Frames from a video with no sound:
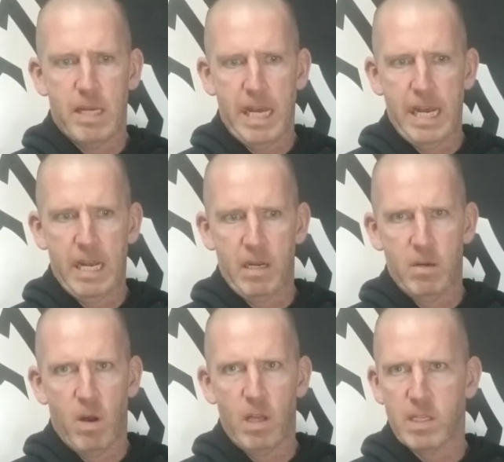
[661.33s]
And
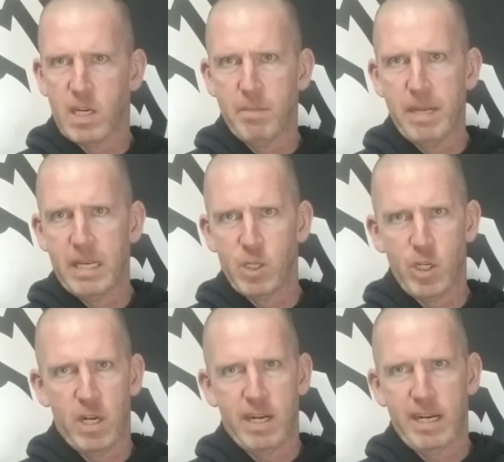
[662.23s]
all it's going to mean is you're
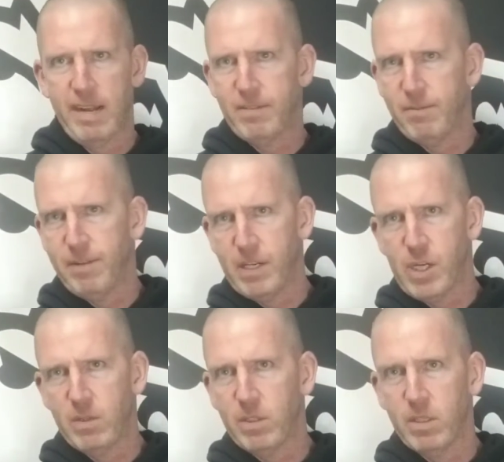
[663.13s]
not going to have to finish
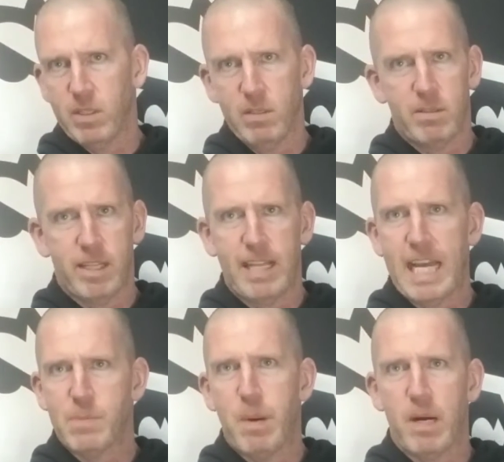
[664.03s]
out the
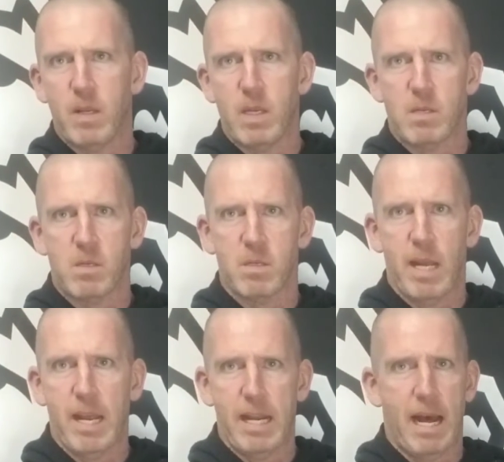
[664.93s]
last part of this.
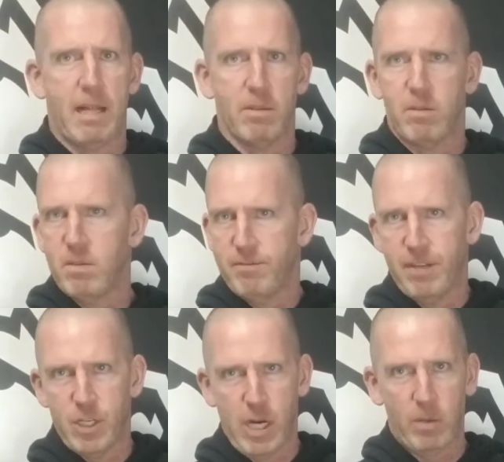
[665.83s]
And I'll
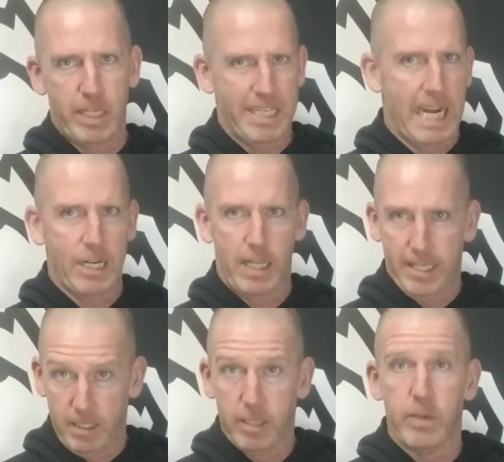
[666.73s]
finish out the entire, like
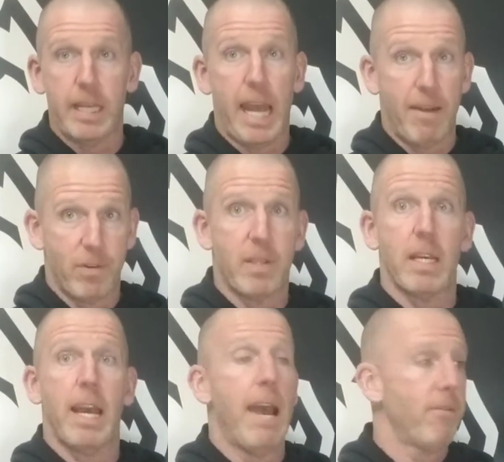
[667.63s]
literally everything
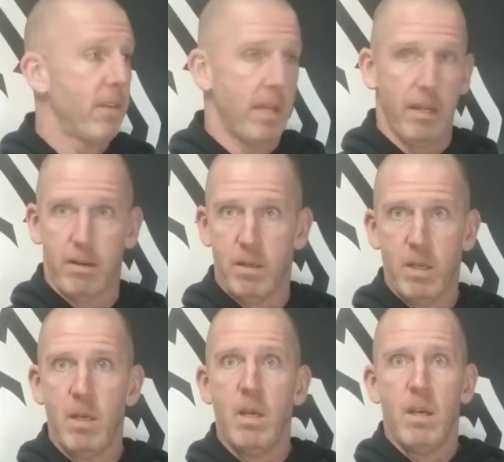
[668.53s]

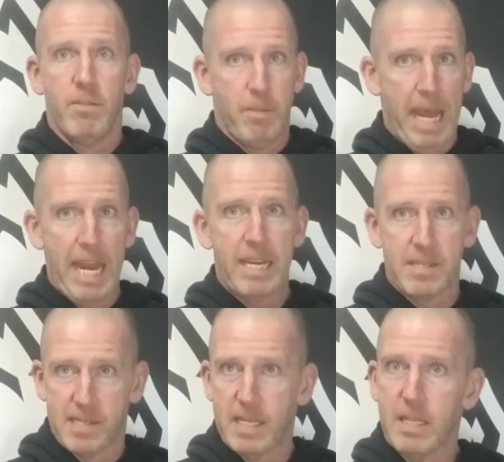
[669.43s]
from A to
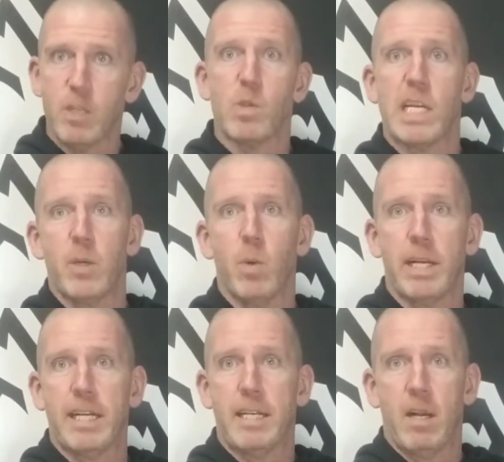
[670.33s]
Z that you said you want to
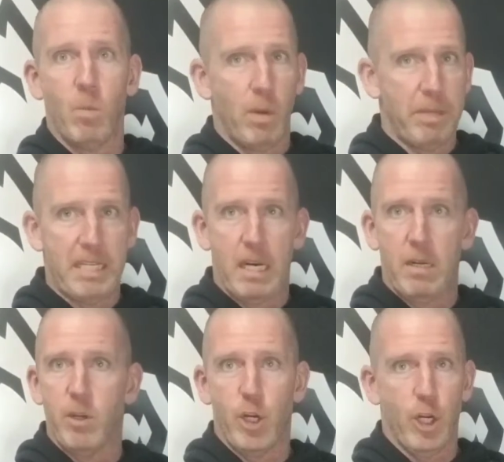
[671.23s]
get done will be done.
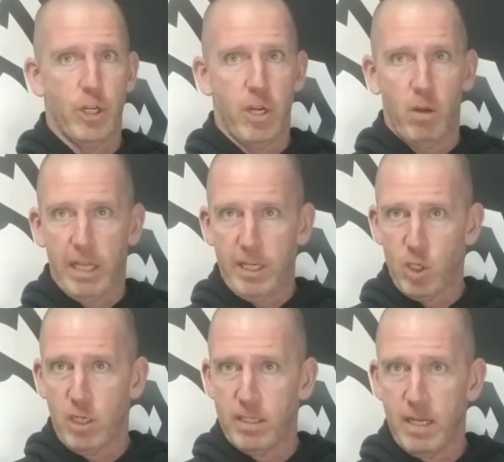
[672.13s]
You're good to go. Like, it's
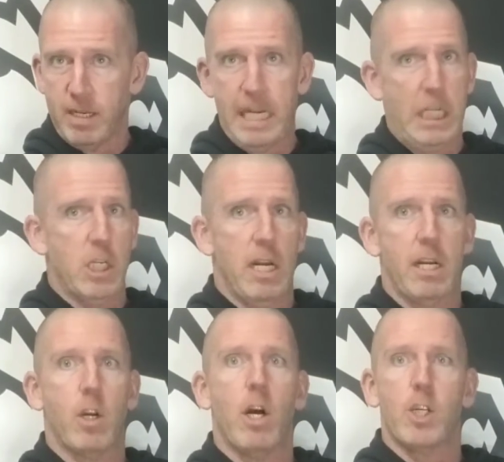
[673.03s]
all done and it's not going
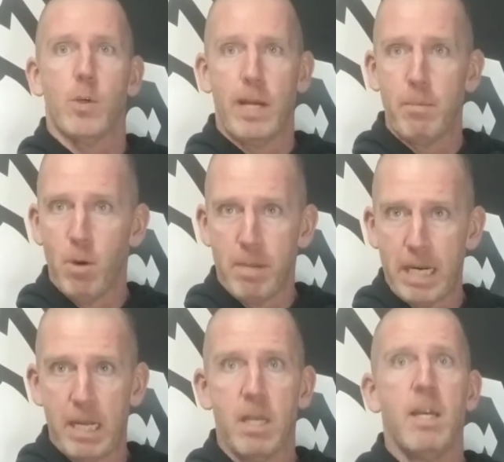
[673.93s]
to cost you any more money.